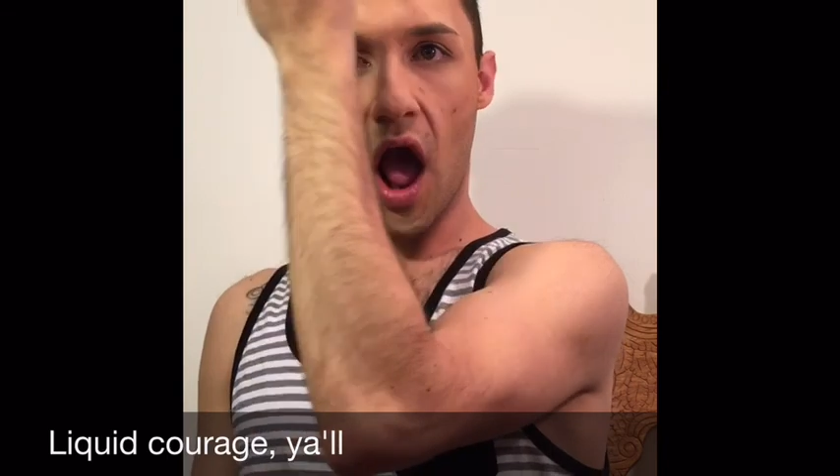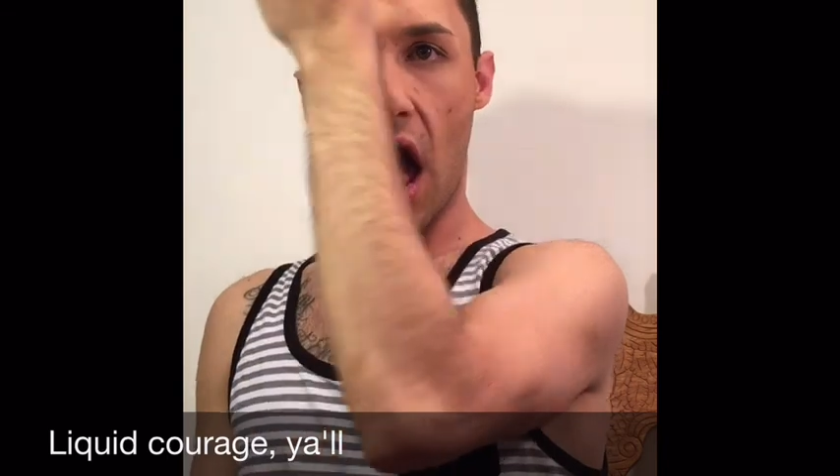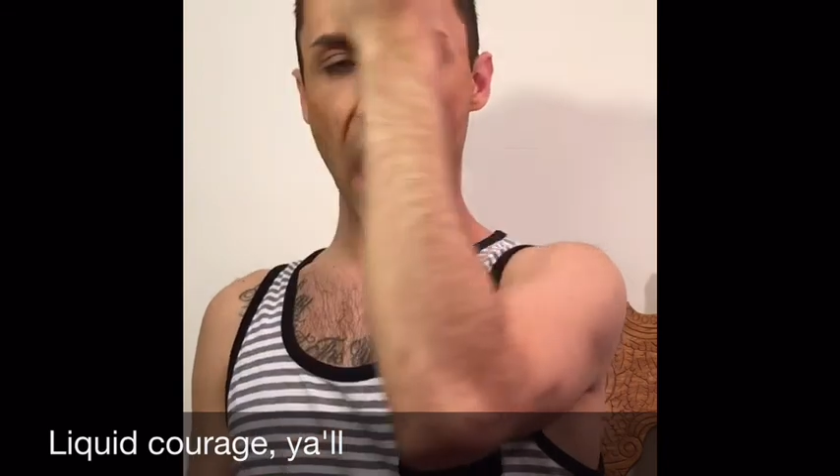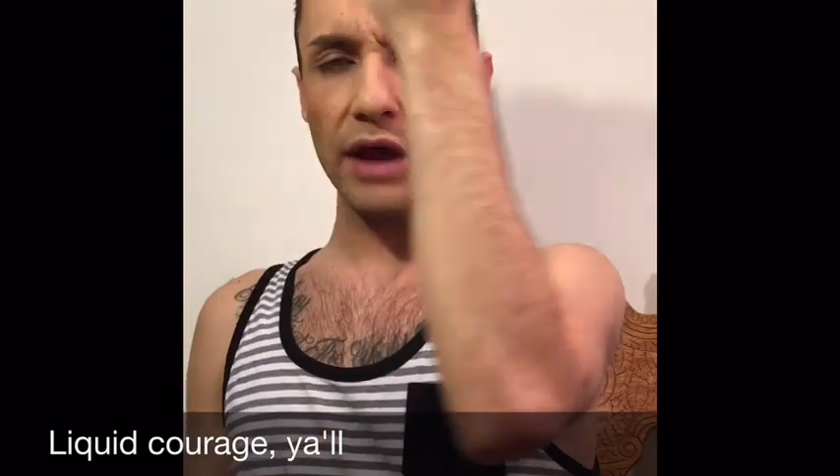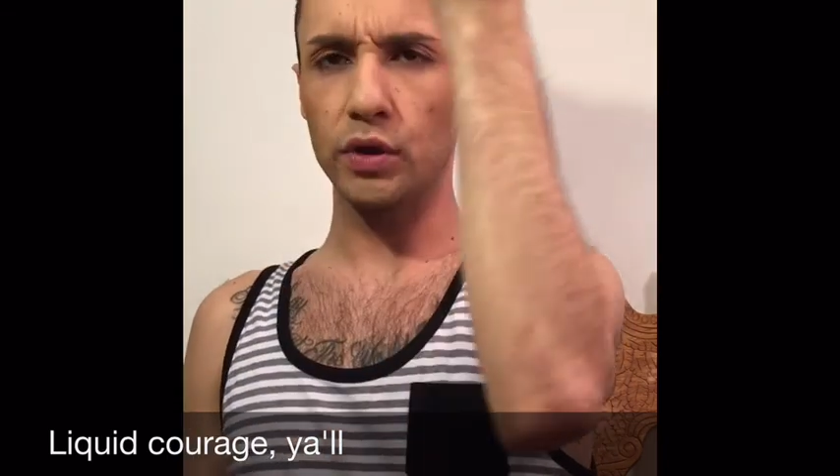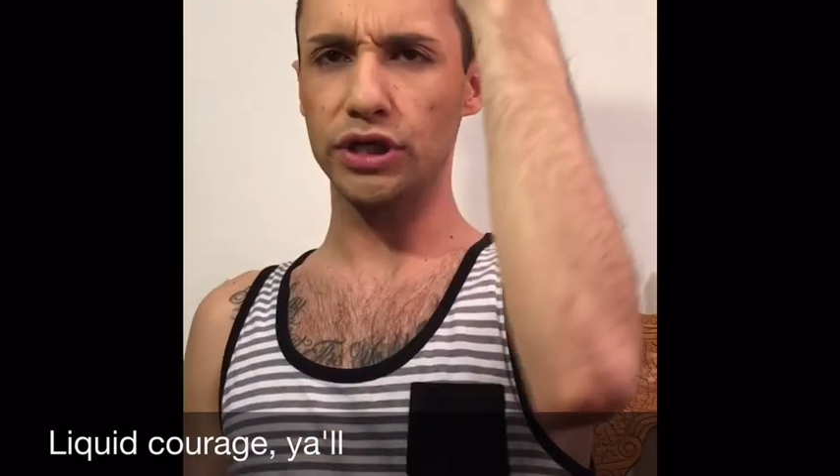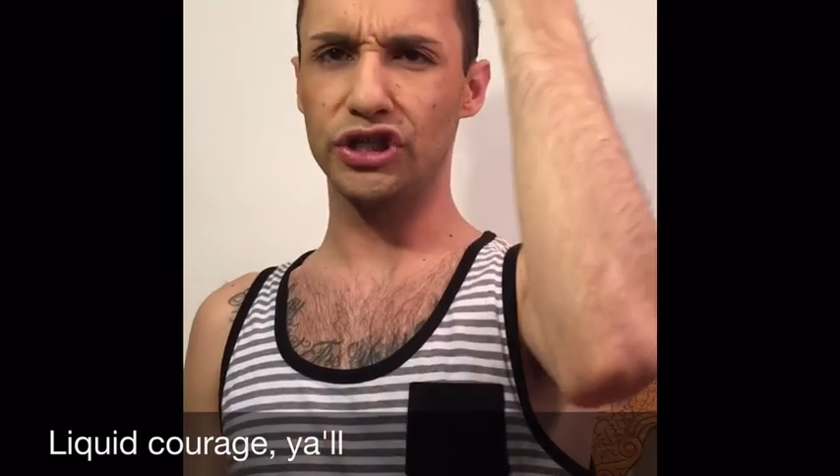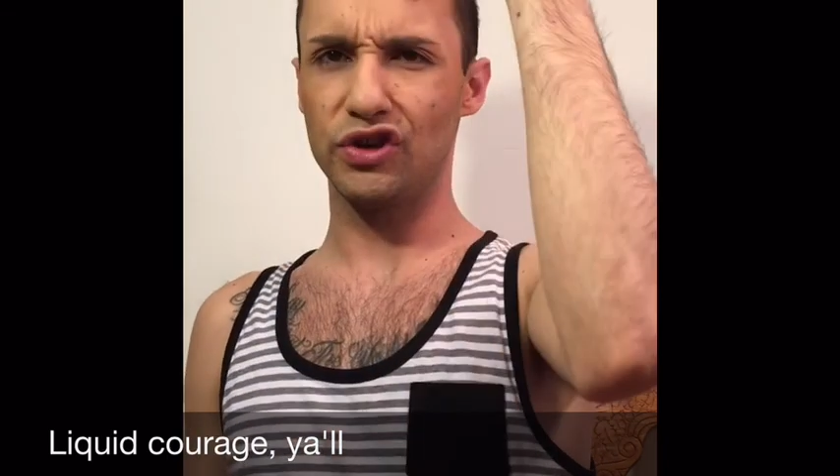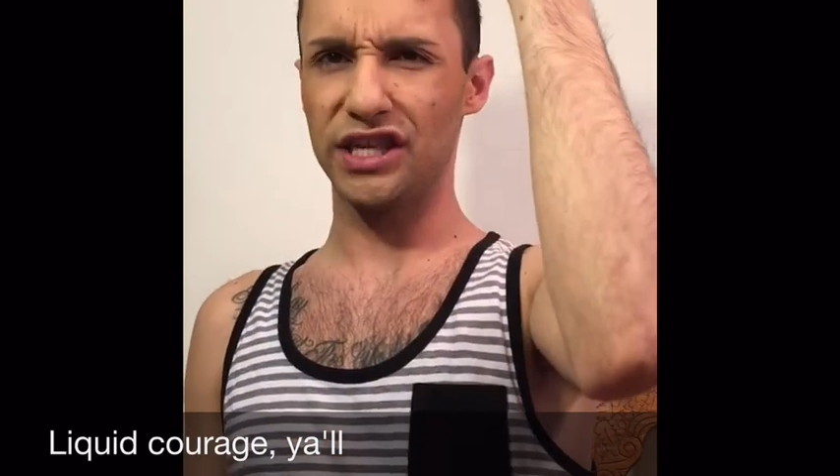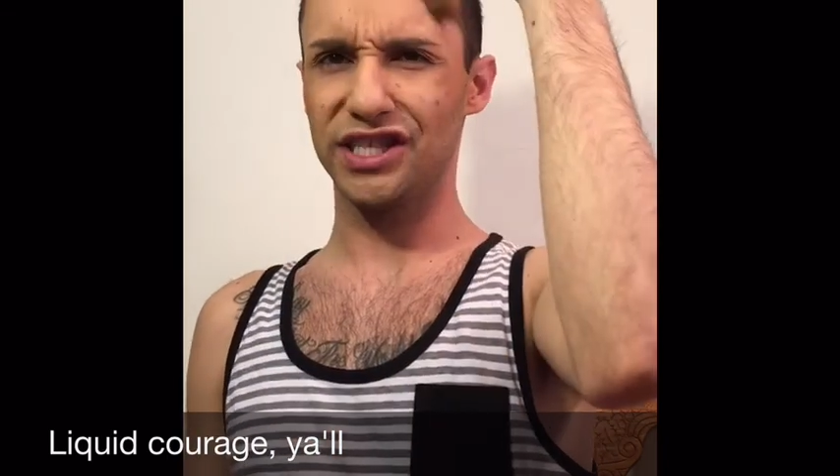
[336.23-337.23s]
I would
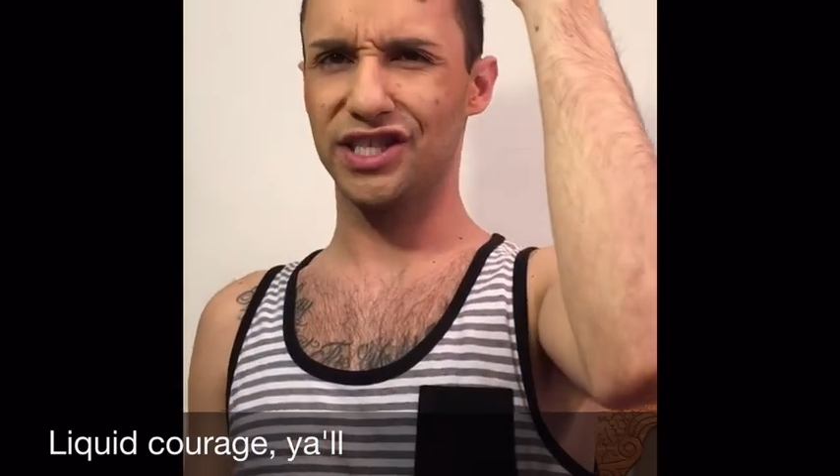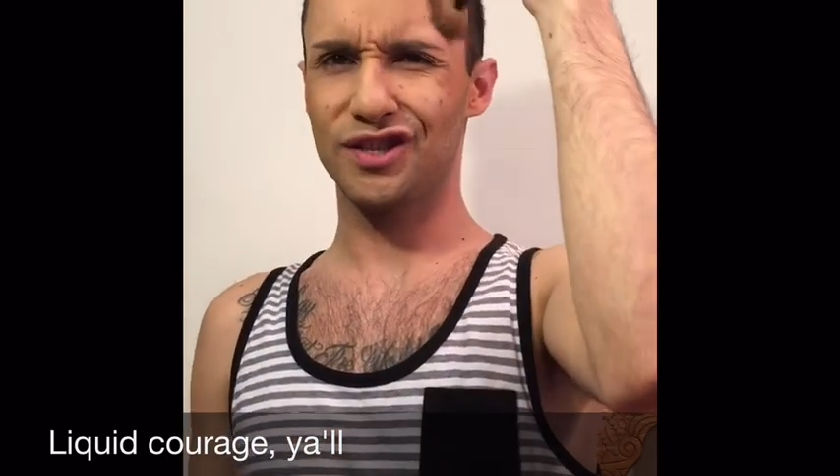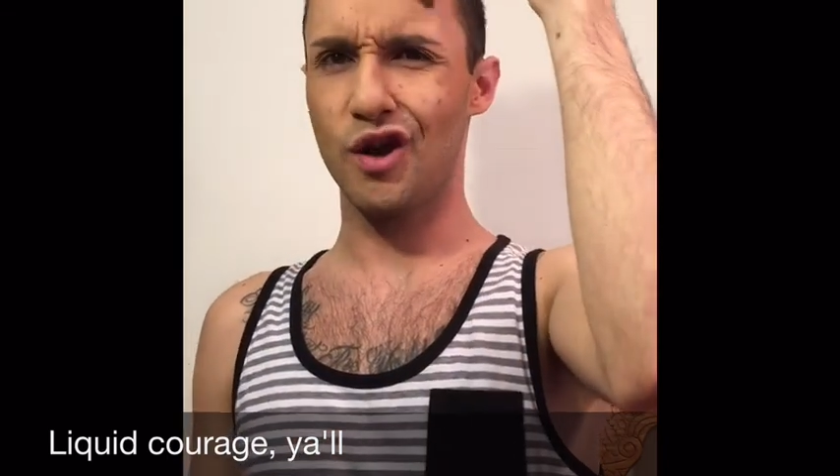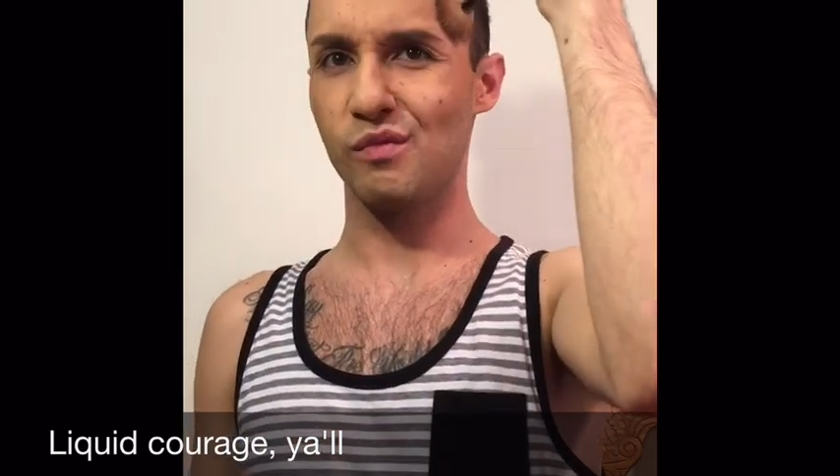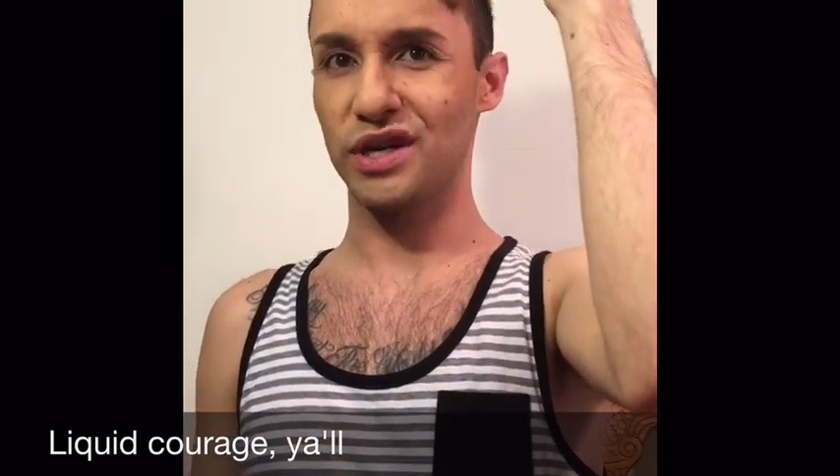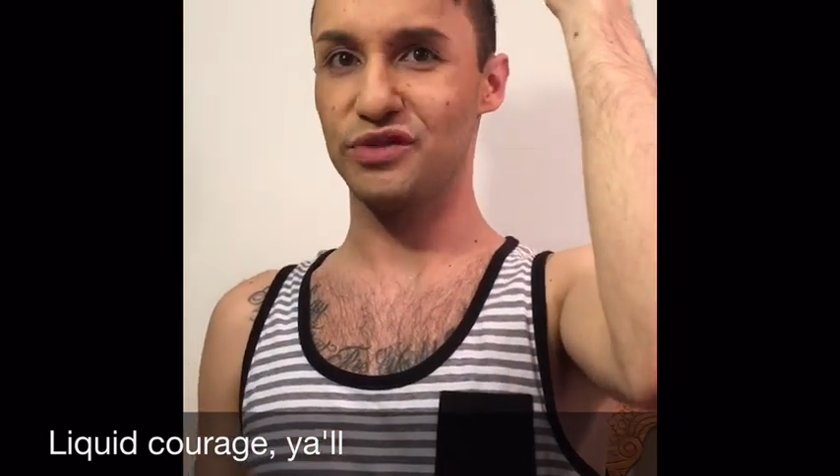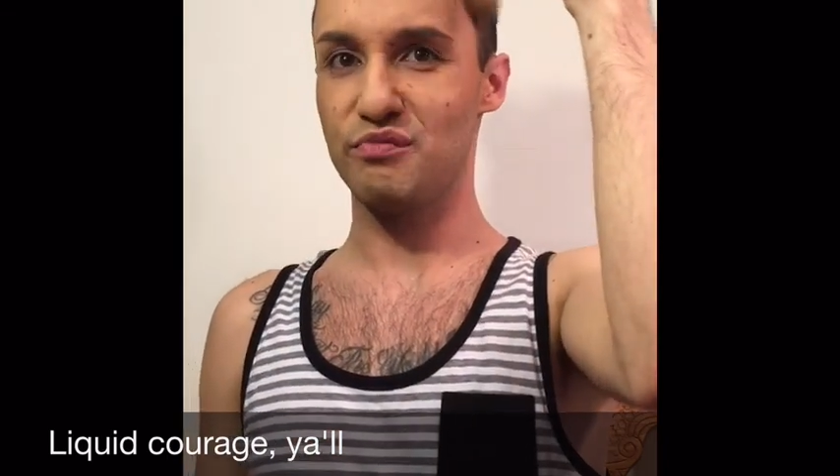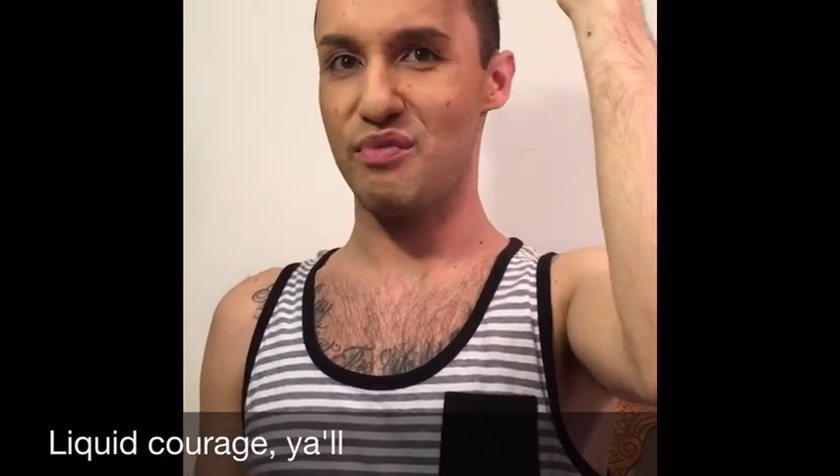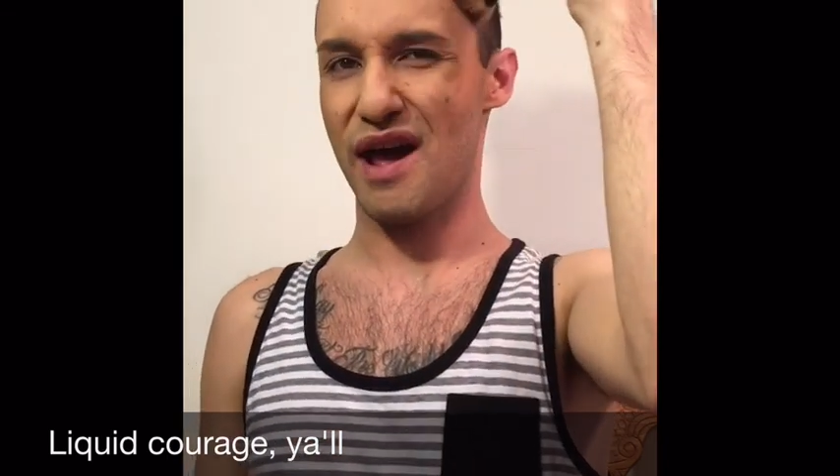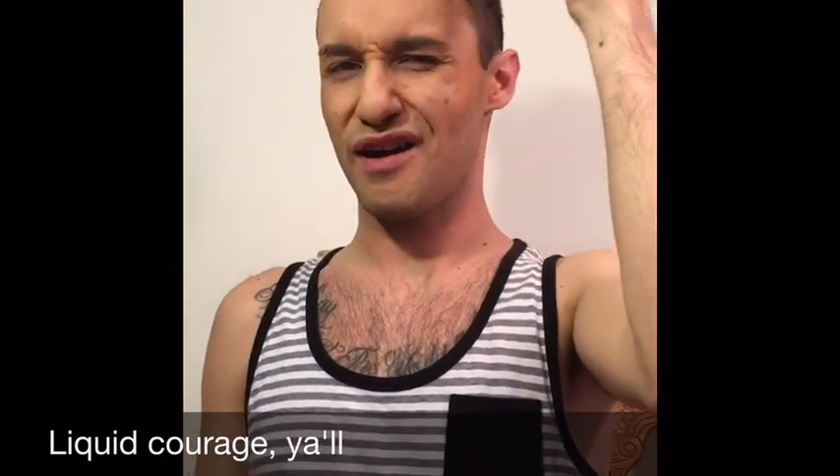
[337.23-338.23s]
do it so much
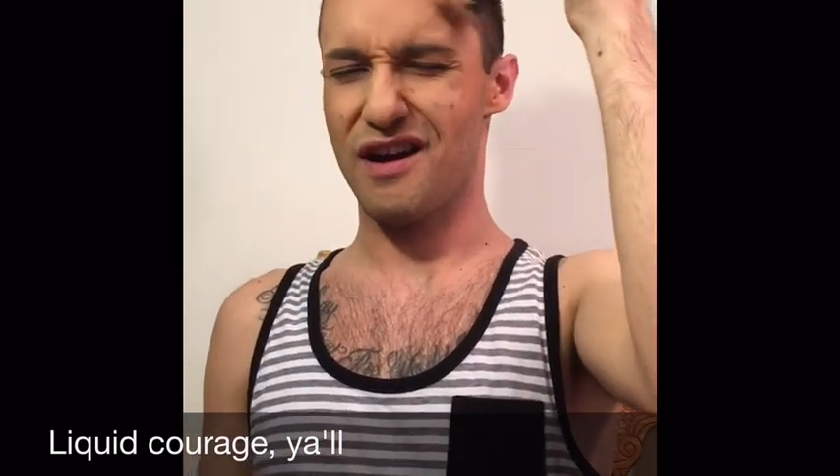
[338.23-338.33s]
better,